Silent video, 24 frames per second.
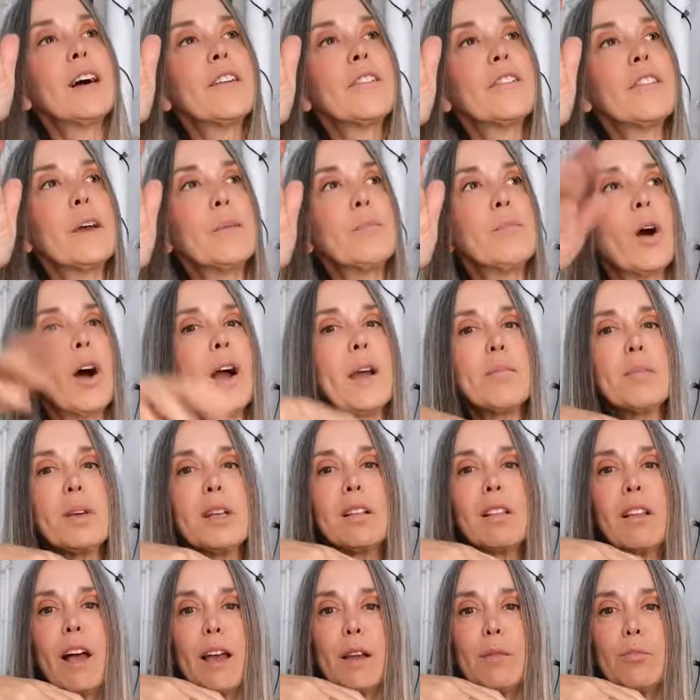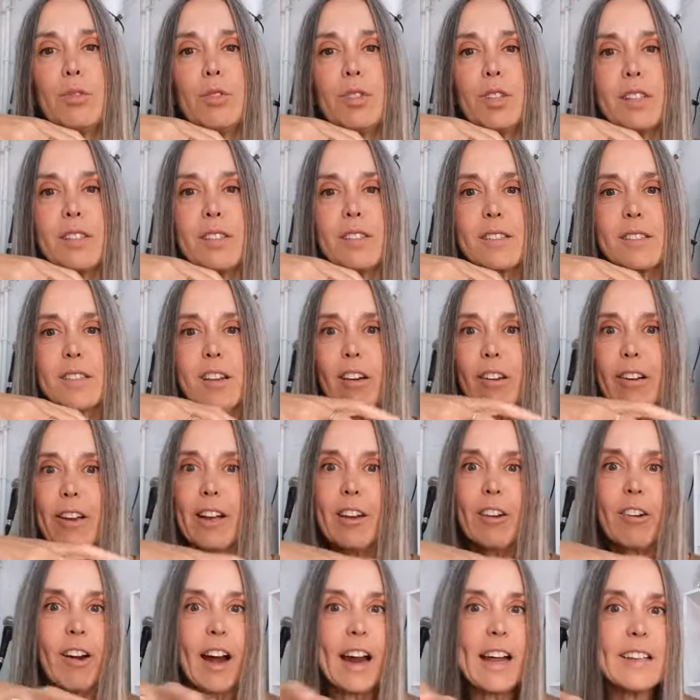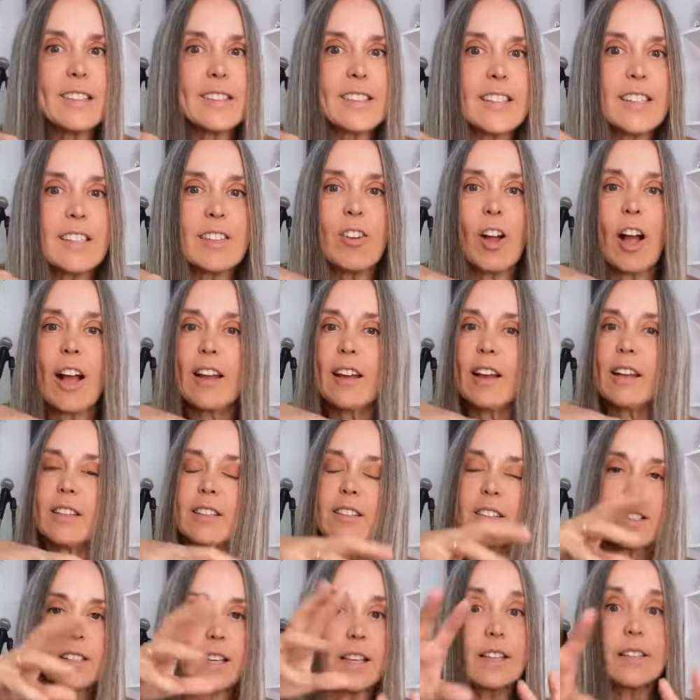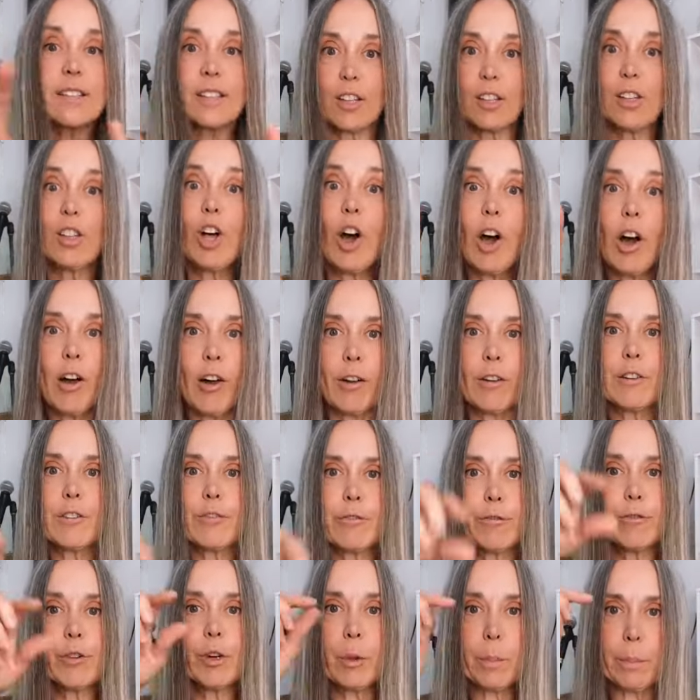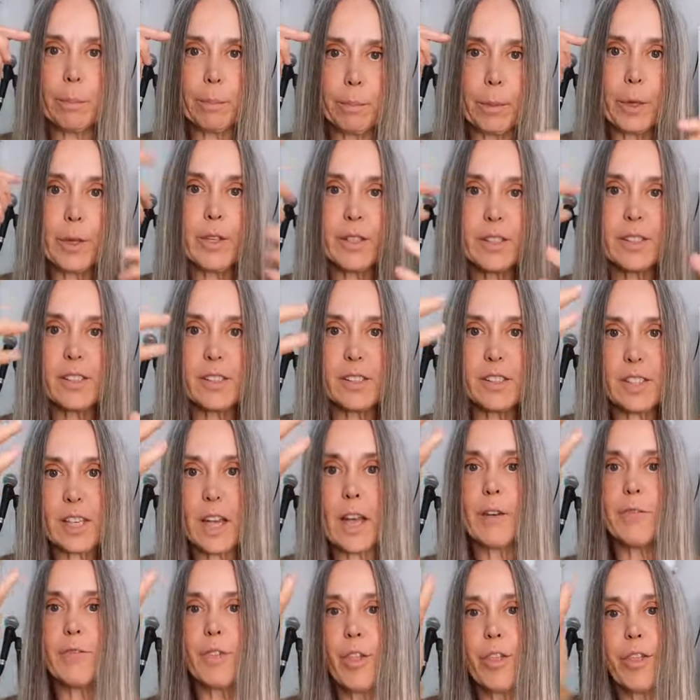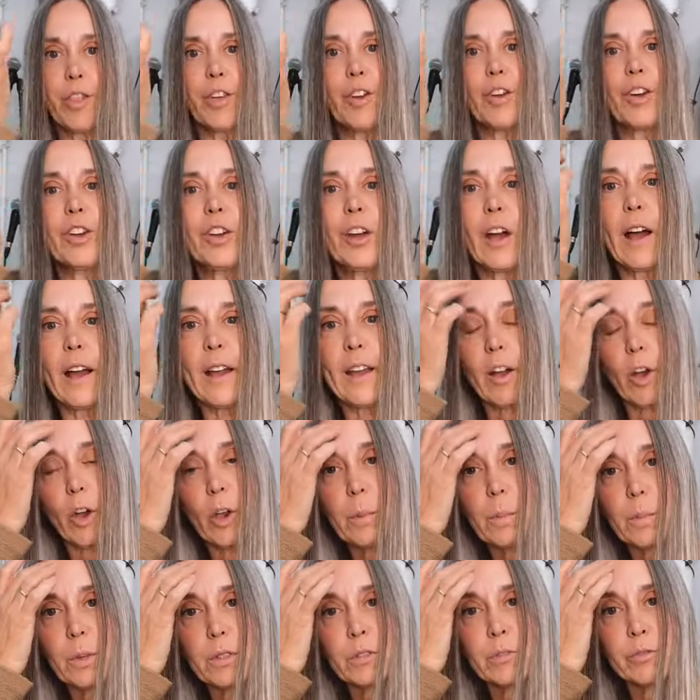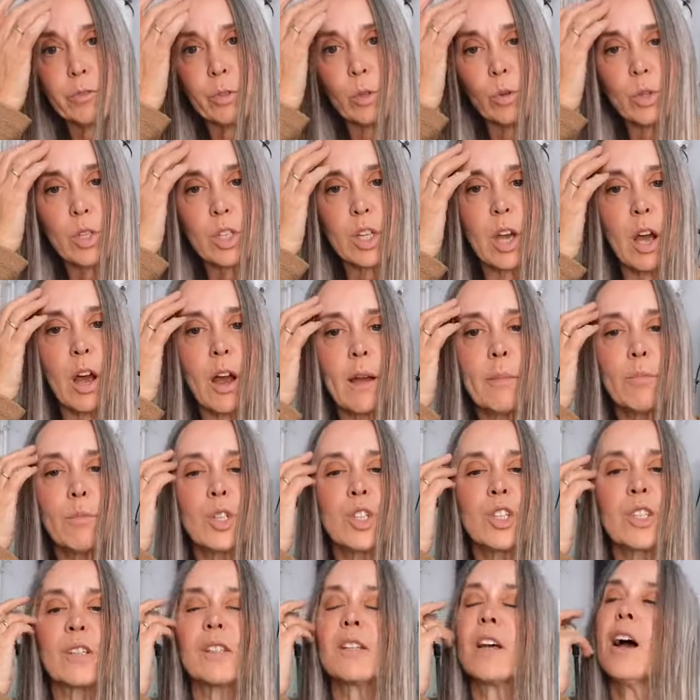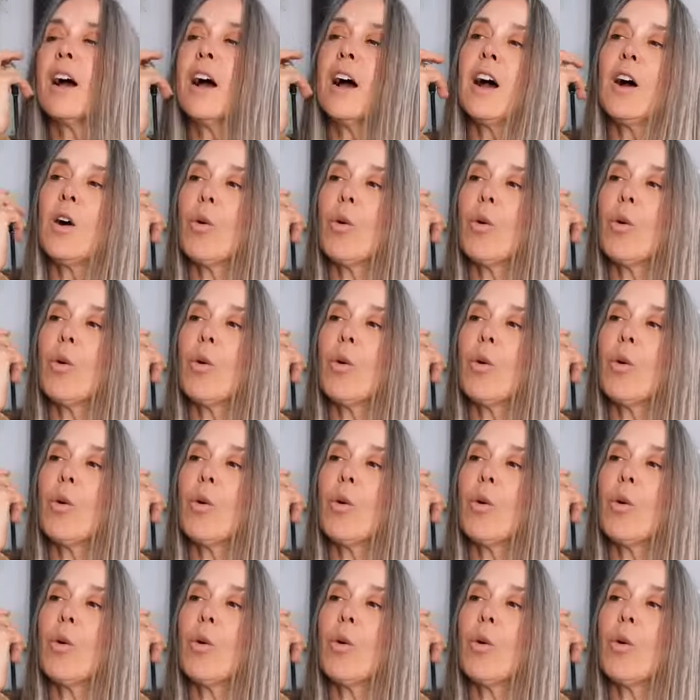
They might be labeled as going crazy. Like, it's a lot for a person to have the third eye open full time, which is